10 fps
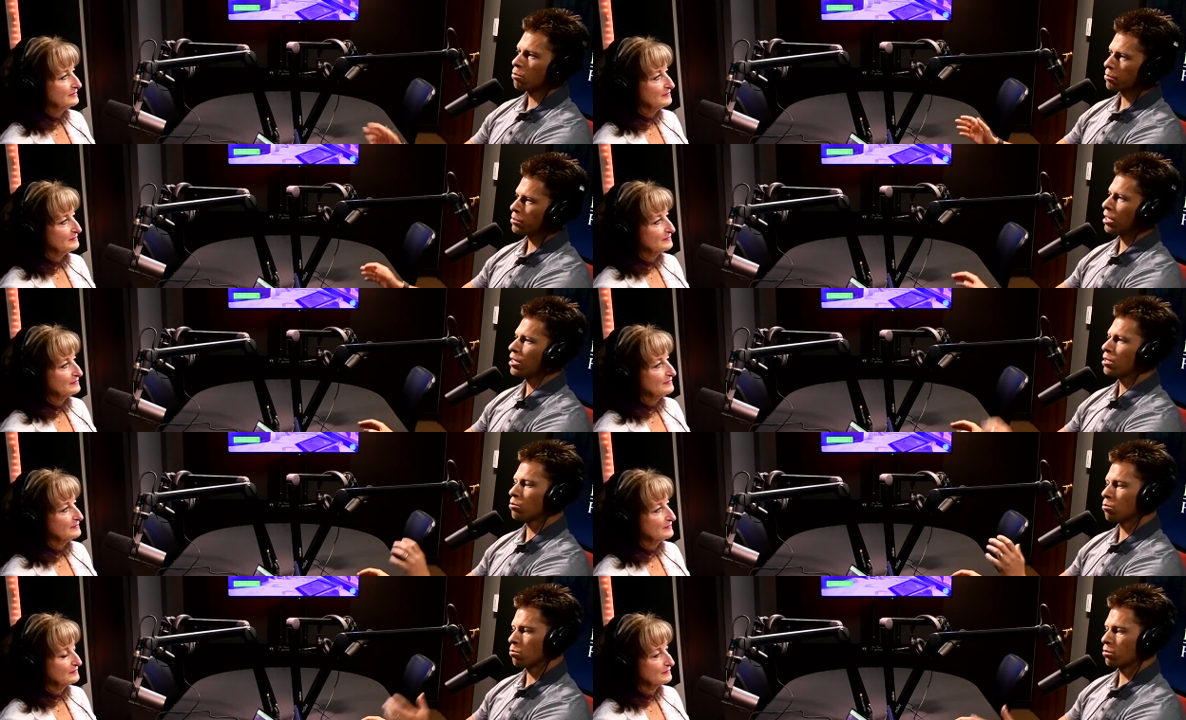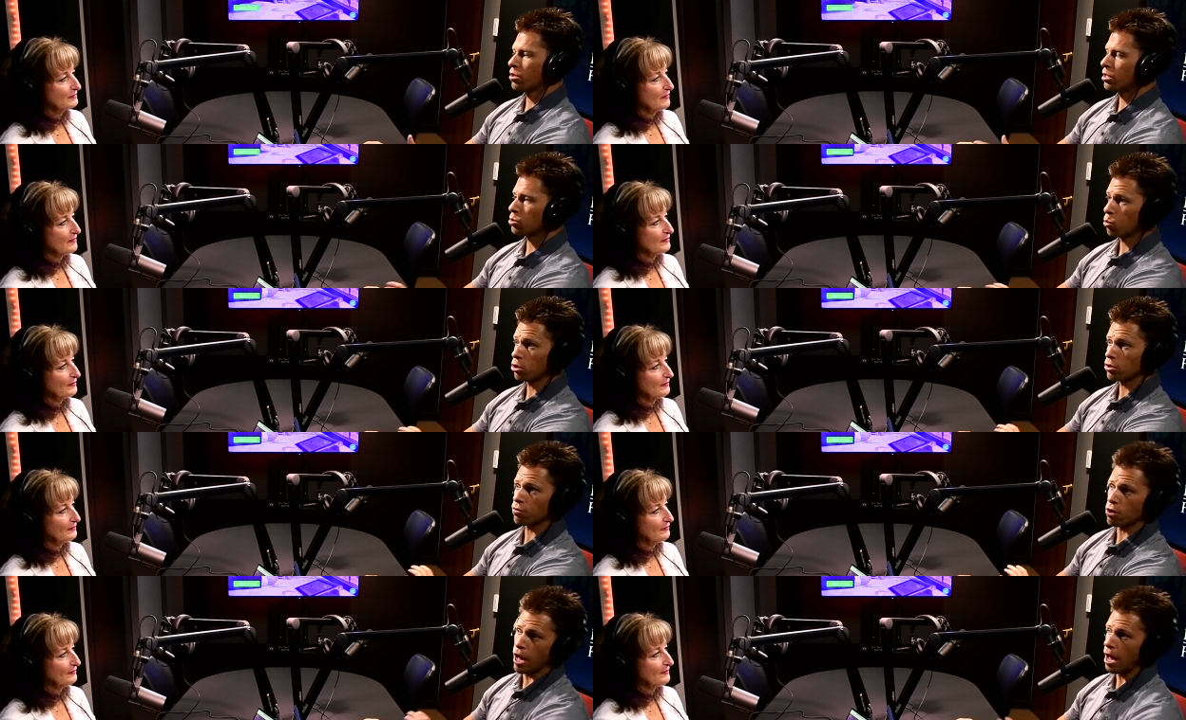Speaker 1: website and this works
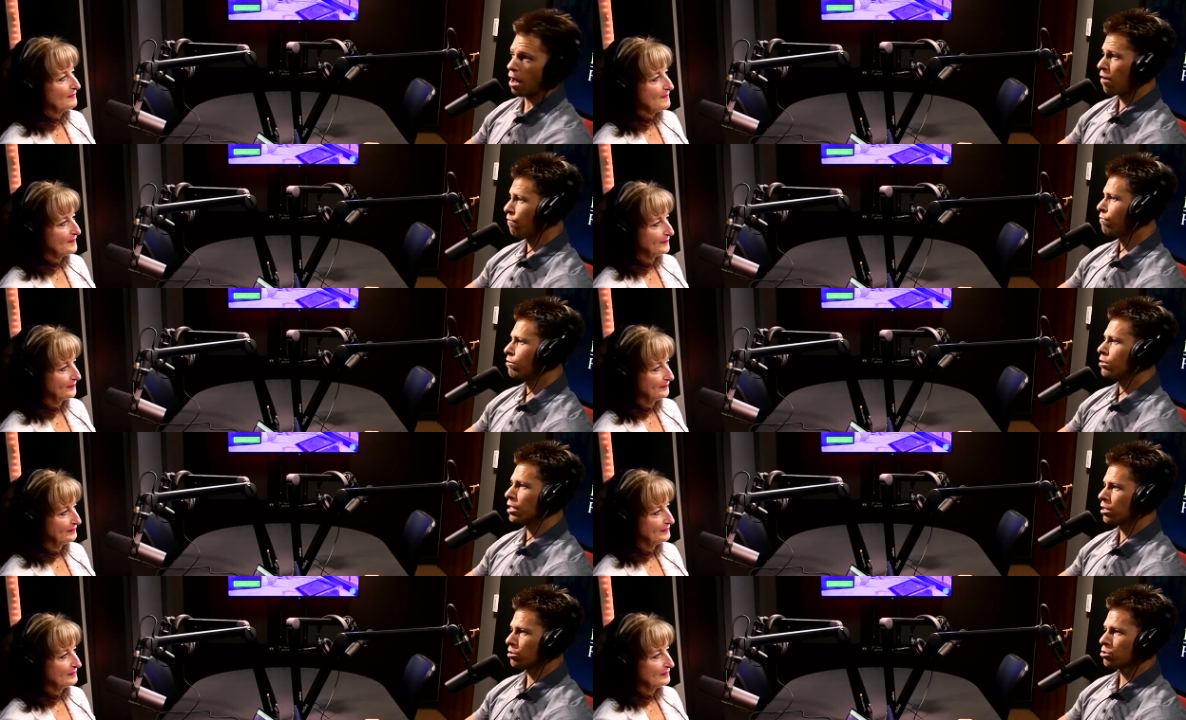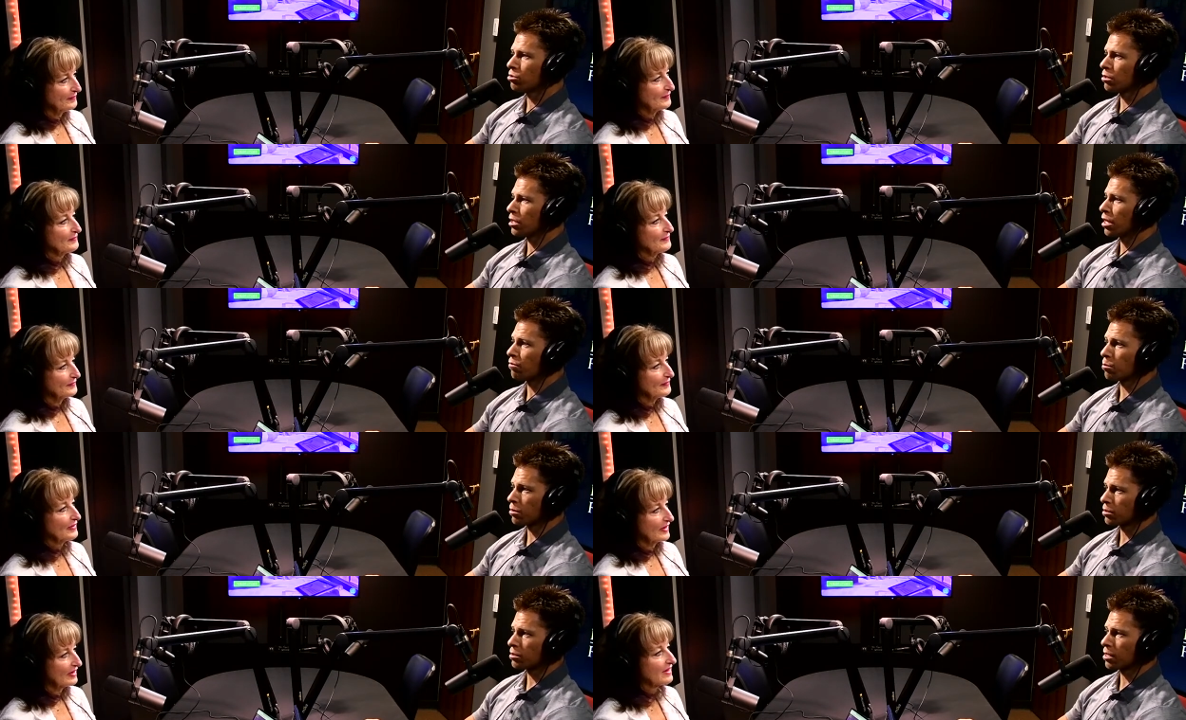for every industry and every
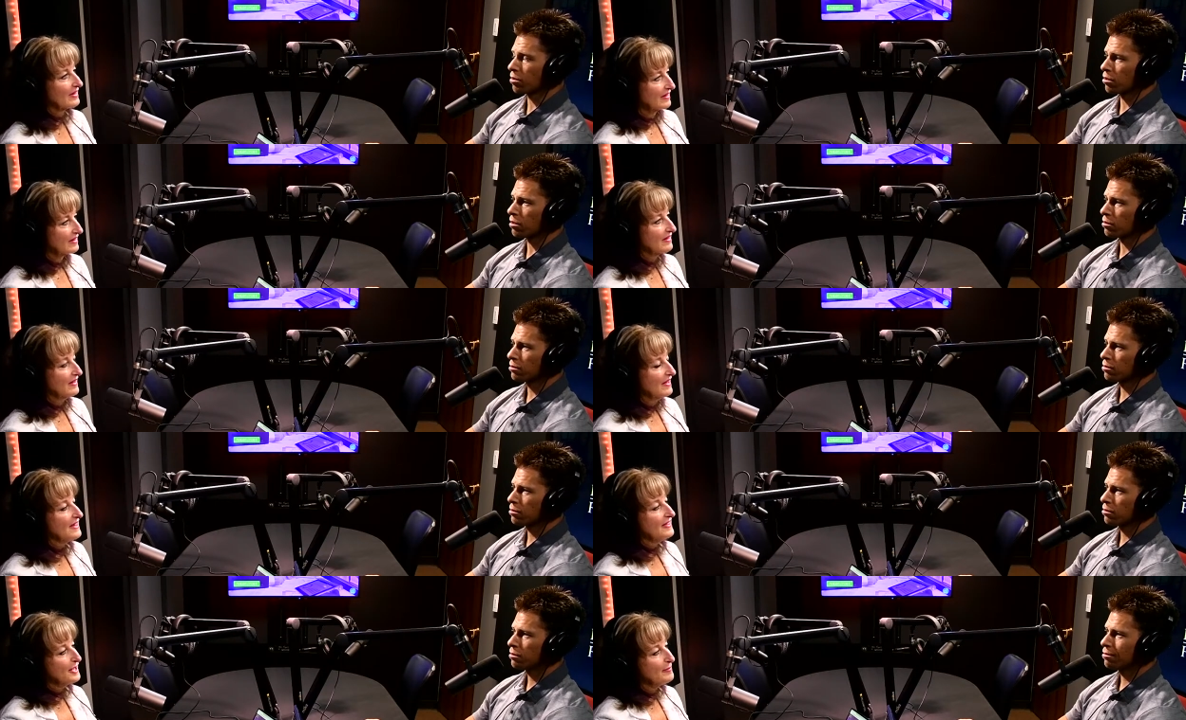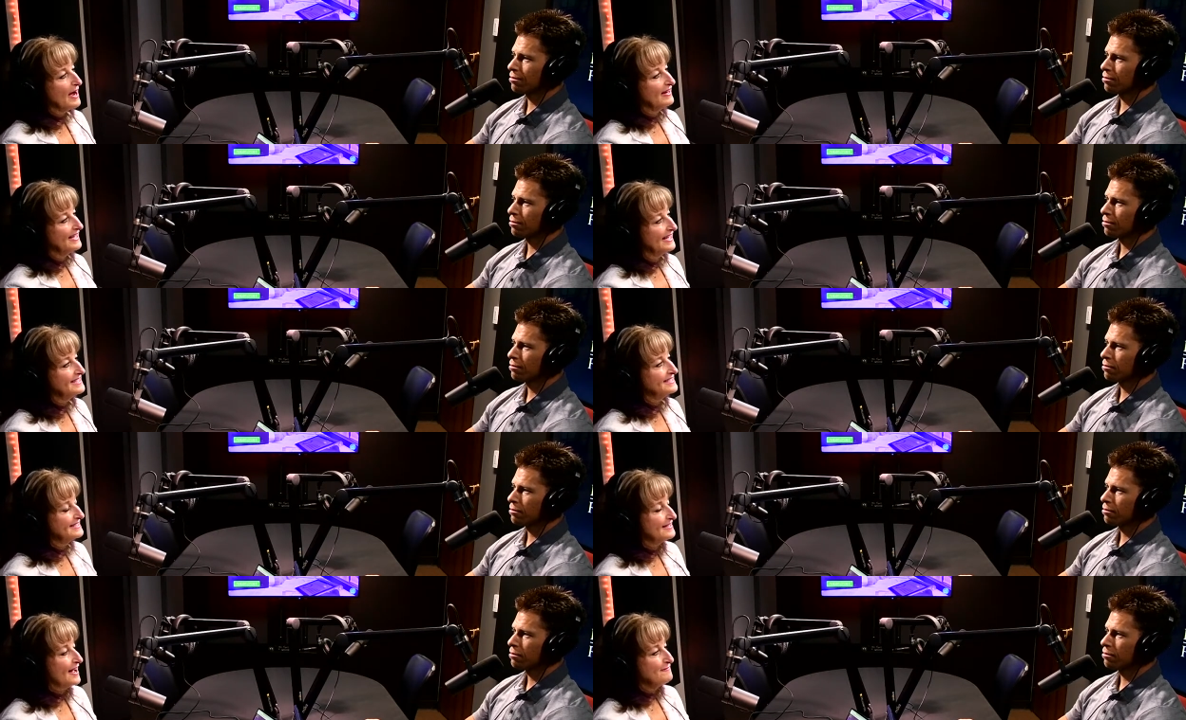business out there.
Speaker 2: Think about it. It's
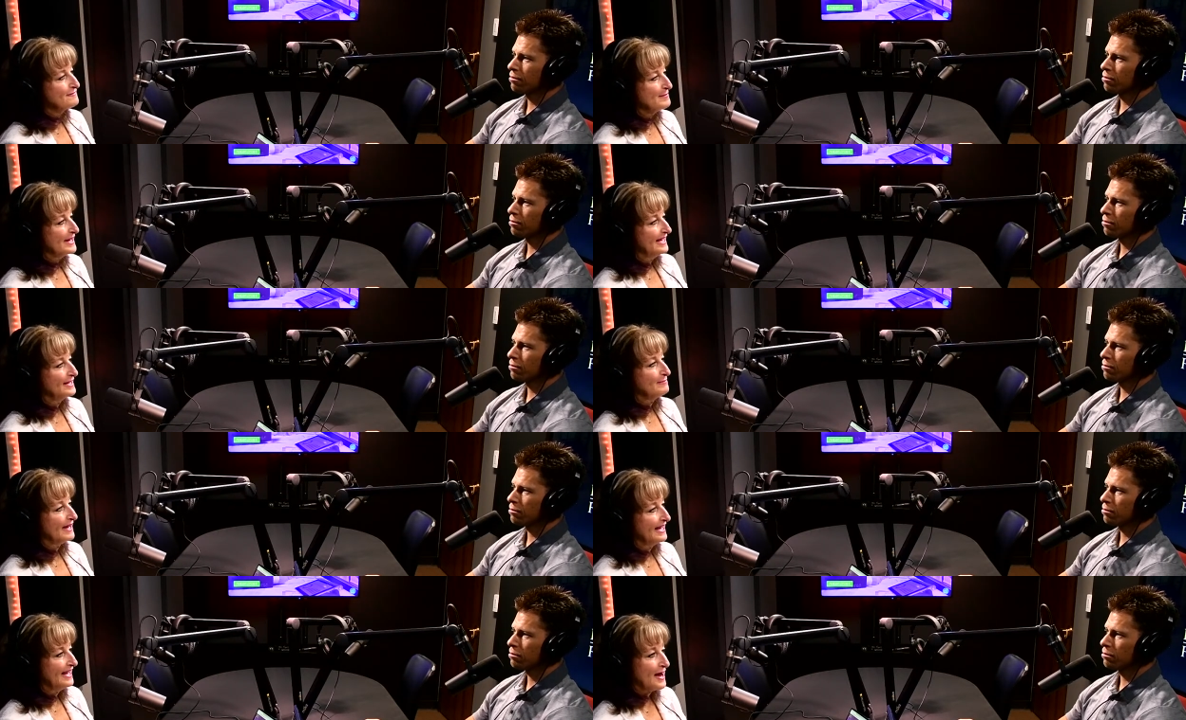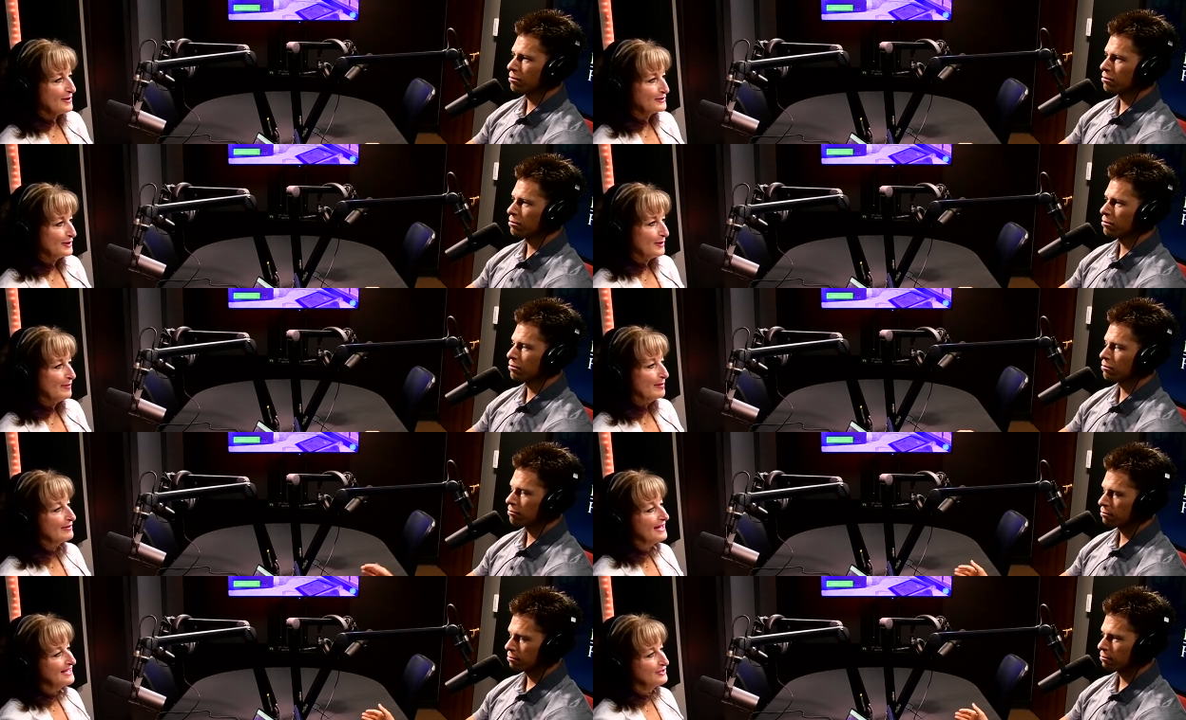designed for money in, money out. So
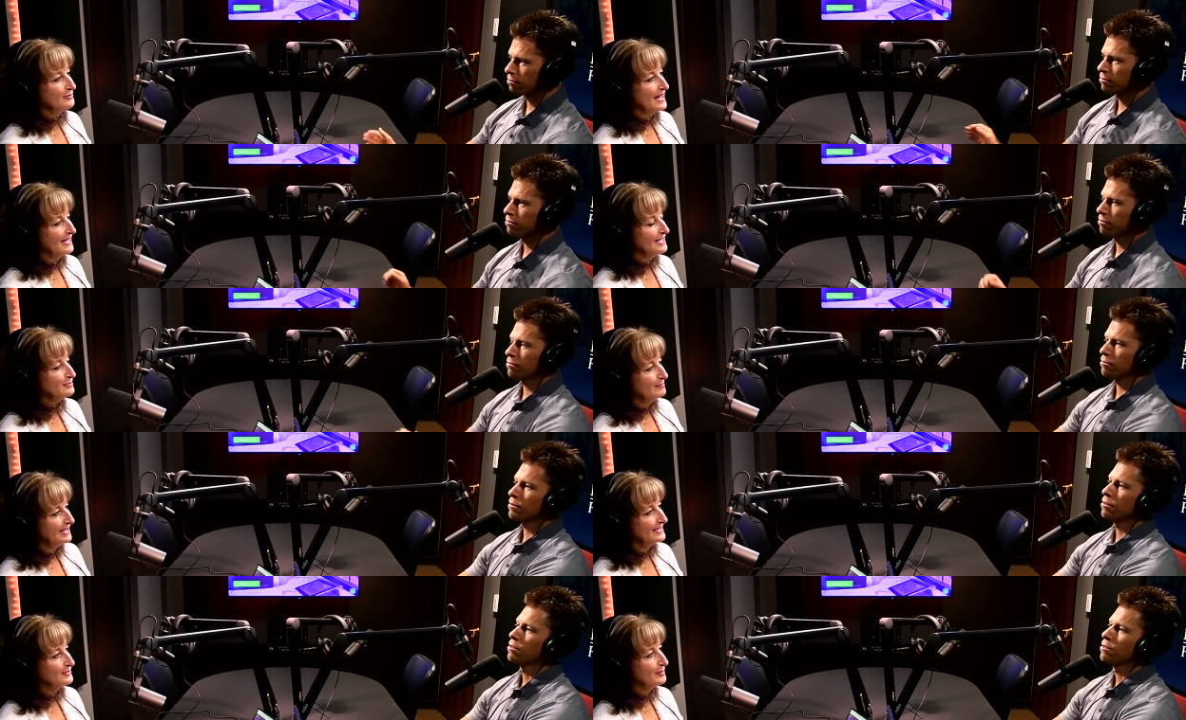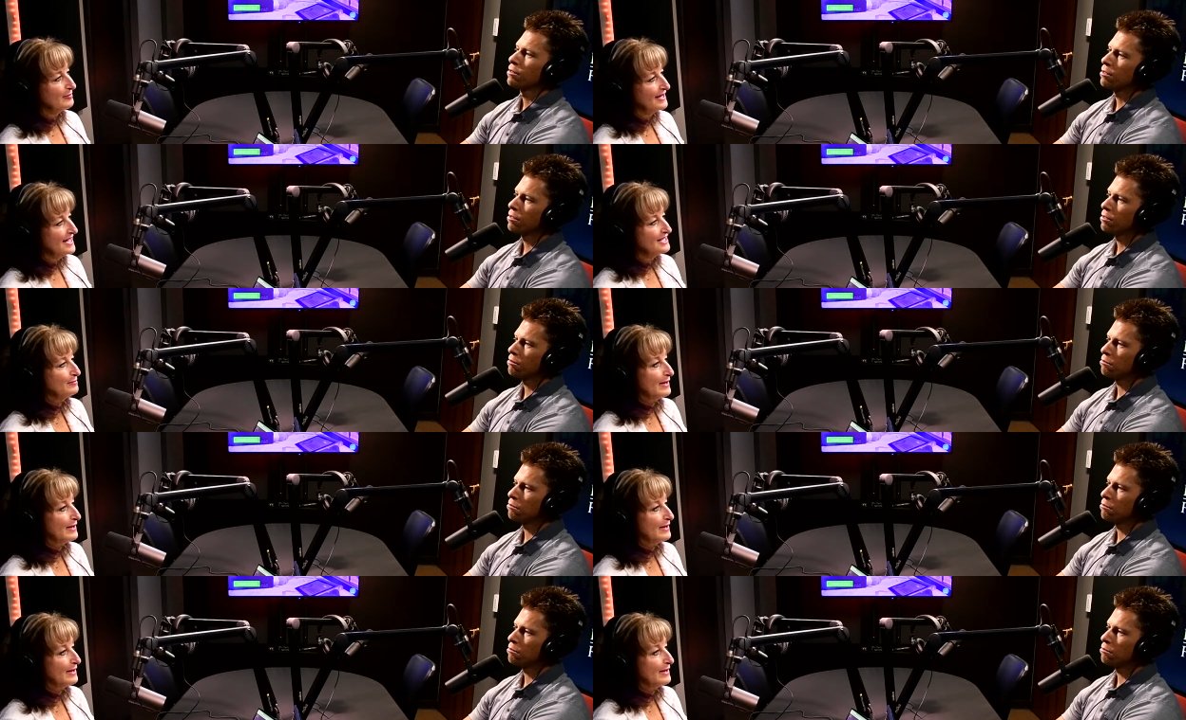people like to try and niche me into a place.